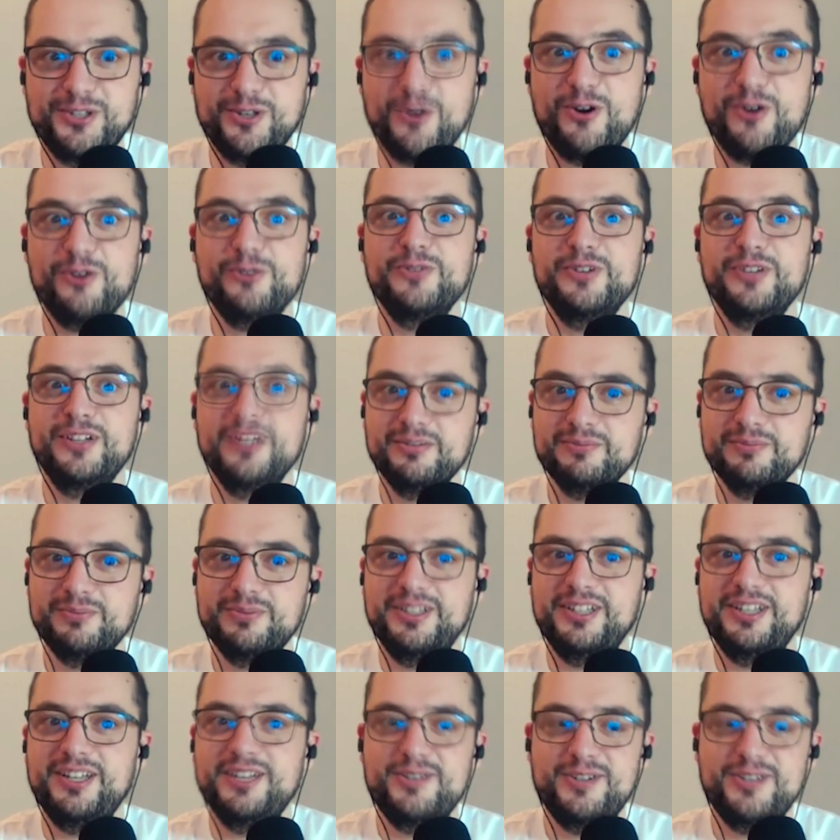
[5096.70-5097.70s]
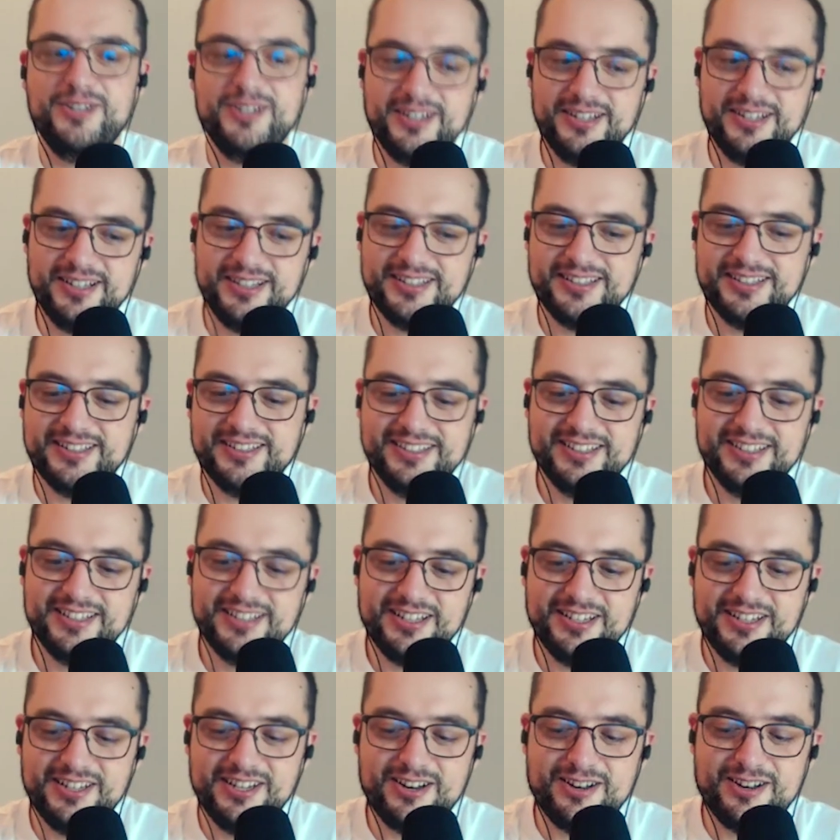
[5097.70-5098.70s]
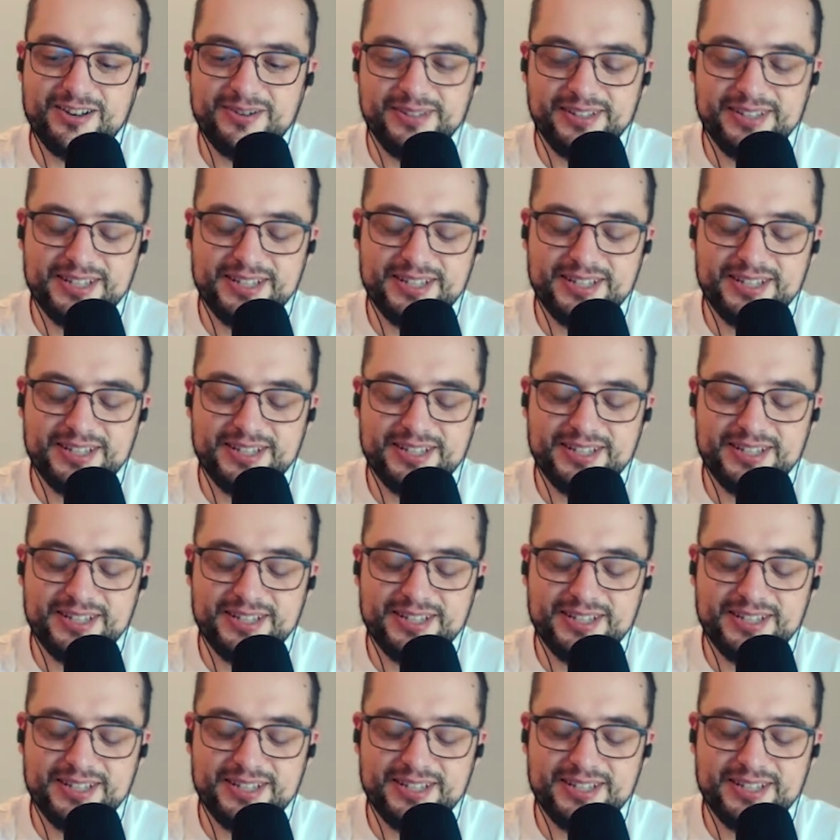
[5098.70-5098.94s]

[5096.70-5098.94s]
talk, we can potentially, you know,